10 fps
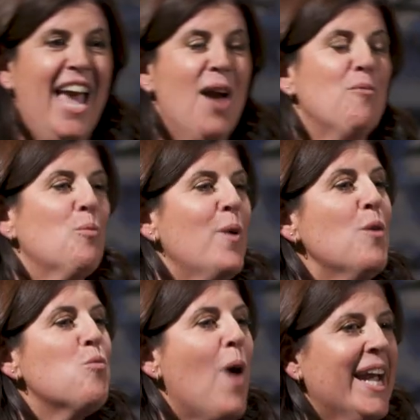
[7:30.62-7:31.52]
And when
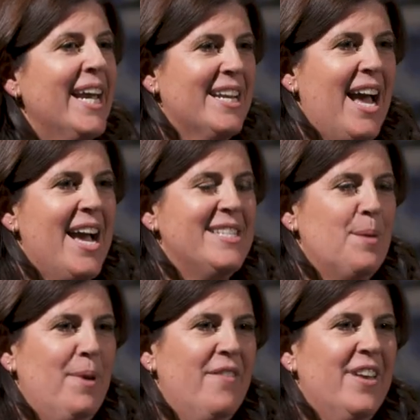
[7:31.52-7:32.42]
we recognize
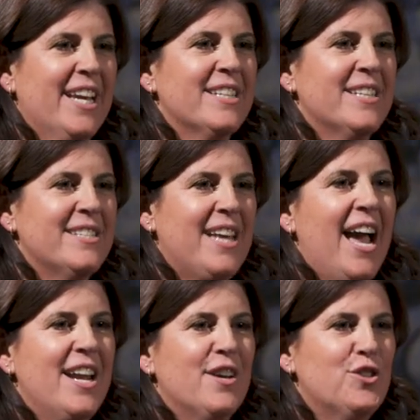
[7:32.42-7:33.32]
that pivoting is a
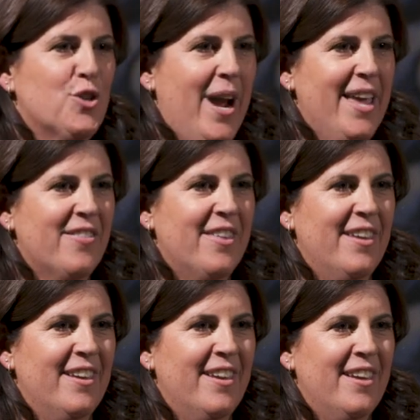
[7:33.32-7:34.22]
sign of strength,
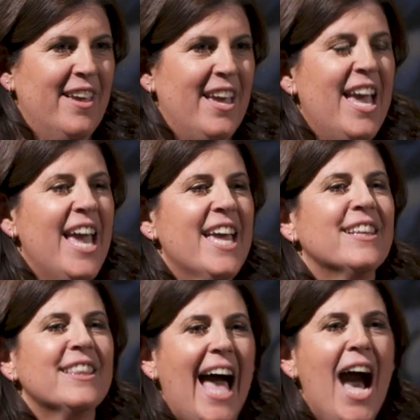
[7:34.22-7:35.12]
it
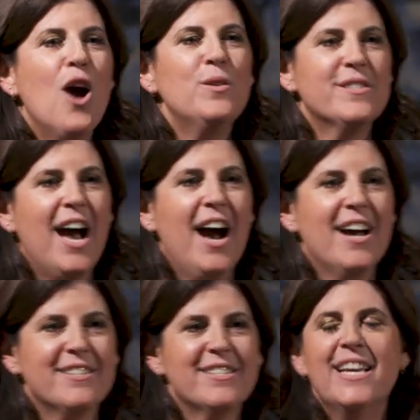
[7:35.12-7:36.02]
allows
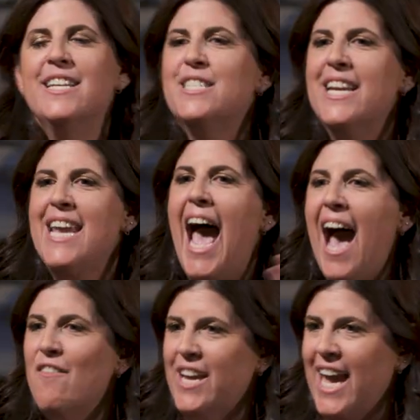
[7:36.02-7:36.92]
us to
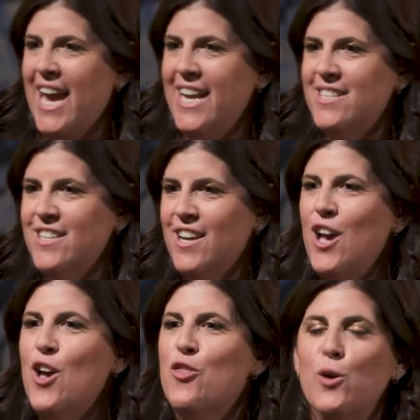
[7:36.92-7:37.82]
navigate
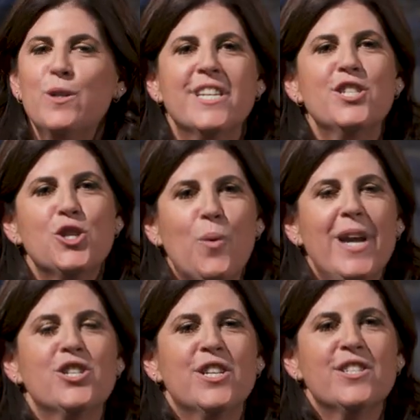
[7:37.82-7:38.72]
those
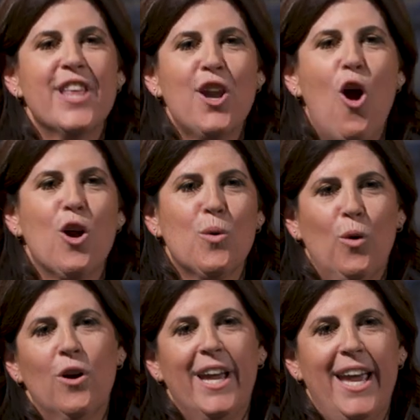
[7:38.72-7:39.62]
situations that aren't
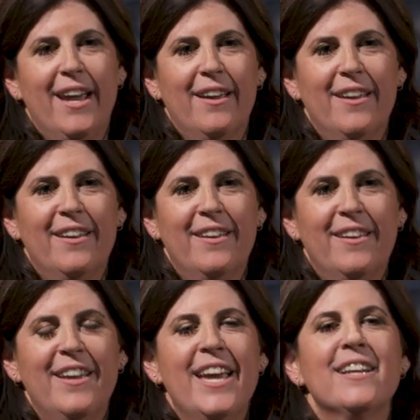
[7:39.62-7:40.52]
working.
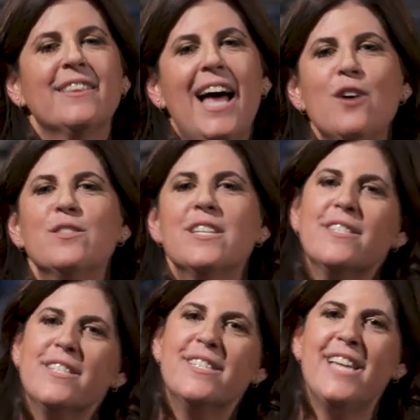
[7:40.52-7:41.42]
It allows
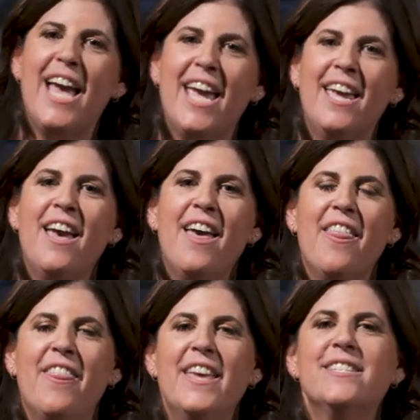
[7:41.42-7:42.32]
us to say,
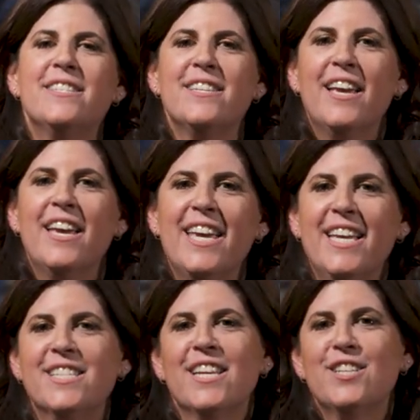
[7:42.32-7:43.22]
this
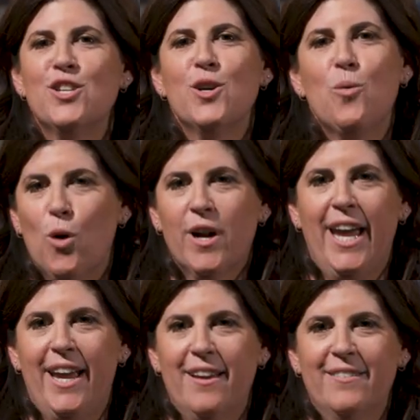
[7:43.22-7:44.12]
isn't
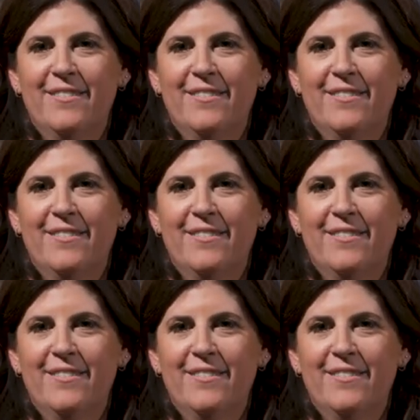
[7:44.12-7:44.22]
working.